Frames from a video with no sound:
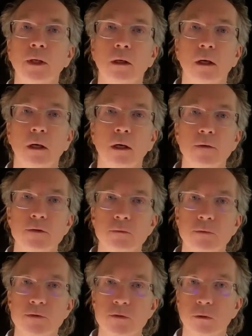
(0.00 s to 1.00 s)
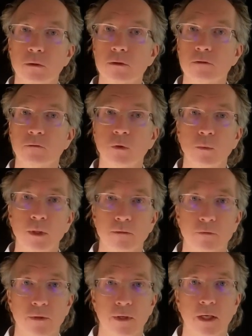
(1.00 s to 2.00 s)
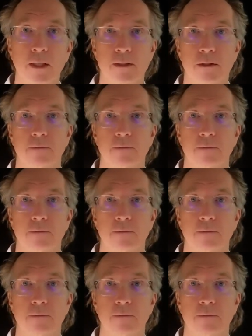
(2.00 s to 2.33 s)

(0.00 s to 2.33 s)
are is the result of what we have thought.